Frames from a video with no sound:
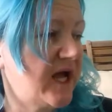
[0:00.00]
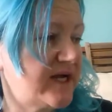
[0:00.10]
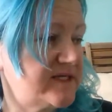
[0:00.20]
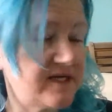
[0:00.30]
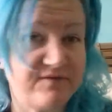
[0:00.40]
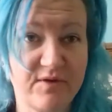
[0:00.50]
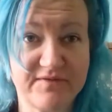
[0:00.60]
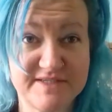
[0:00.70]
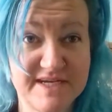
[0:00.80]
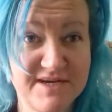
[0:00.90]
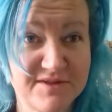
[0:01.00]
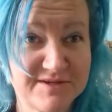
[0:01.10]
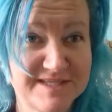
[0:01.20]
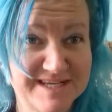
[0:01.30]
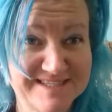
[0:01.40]
And if you ever see any of
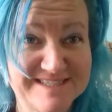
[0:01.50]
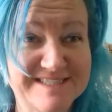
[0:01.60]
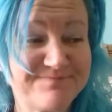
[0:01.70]
those things,